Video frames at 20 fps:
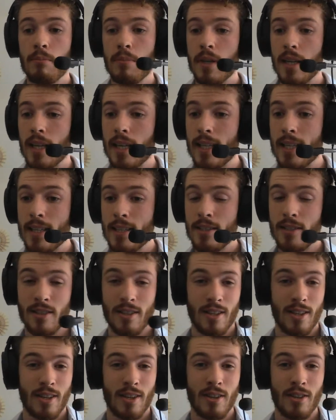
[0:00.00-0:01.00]
please
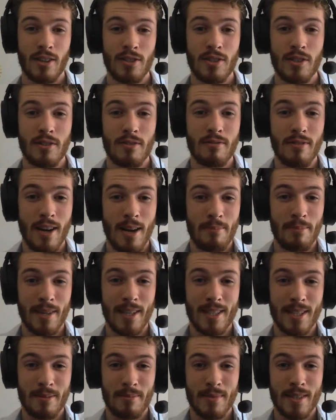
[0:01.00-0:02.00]
could you write
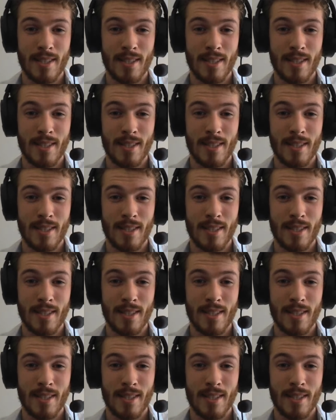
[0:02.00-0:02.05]
me some